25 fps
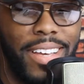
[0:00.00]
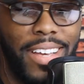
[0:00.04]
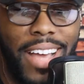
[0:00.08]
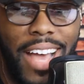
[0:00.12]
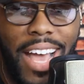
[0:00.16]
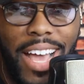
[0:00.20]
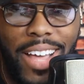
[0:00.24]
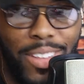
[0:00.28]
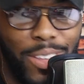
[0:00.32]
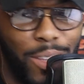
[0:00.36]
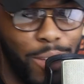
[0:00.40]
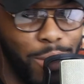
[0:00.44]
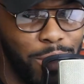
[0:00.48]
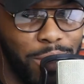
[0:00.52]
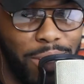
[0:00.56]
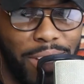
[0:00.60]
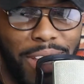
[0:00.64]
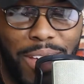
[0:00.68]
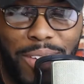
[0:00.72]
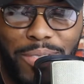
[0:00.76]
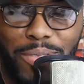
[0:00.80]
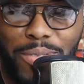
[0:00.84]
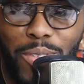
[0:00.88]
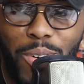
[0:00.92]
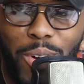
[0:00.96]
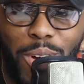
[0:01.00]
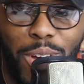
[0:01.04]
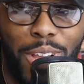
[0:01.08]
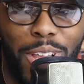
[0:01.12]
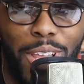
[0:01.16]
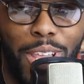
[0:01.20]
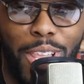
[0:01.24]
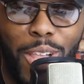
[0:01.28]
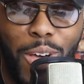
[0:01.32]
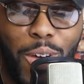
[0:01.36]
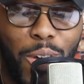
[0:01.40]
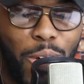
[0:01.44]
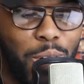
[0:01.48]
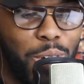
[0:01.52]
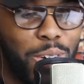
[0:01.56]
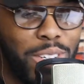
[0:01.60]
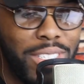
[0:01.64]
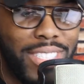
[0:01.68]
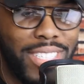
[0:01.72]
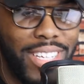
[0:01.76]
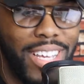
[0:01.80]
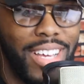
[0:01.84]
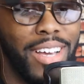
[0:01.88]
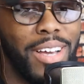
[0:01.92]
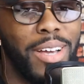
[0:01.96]
I learned that for a long
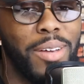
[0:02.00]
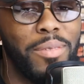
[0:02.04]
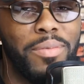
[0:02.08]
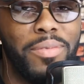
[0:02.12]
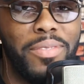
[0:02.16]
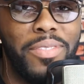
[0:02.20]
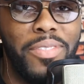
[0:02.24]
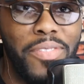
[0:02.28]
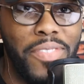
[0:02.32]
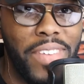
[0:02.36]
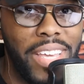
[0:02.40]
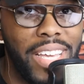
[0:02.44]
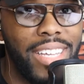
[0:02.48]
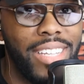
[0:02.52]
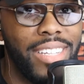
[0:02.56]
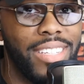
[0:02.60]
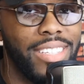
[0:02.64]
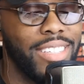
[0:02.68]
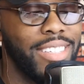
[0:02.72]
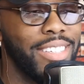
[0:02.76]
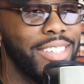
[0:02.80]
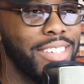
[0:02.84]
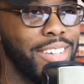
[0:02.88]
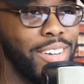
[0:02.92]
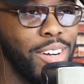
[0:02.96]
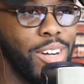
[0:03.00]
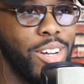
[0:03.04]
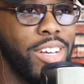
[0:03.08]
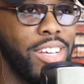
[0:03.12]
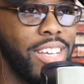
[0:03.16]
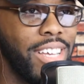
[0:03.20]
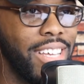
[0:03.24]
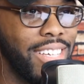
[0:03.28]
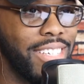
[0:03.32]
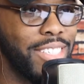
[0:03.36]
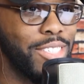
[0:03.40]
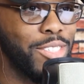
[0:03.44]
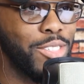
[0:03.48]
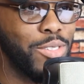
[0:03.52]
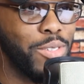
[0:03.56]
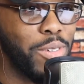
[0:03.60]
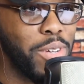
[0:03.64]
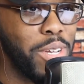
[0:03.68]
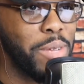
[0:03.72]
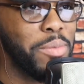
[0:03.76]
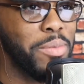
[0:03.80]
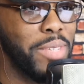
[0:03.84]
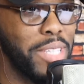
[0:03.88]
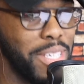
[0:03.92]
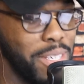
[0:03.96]
time. Feet are
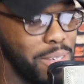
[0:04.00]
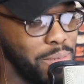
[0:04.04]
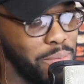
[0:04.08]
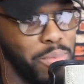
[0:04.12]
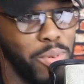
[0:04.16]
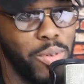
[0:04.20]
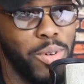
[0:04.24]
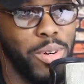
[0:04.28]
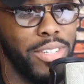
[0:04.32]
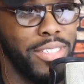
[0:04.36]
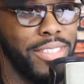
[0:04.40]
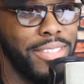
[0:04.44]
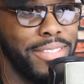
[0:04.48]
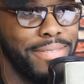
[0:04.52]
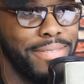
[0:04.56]
extremely important.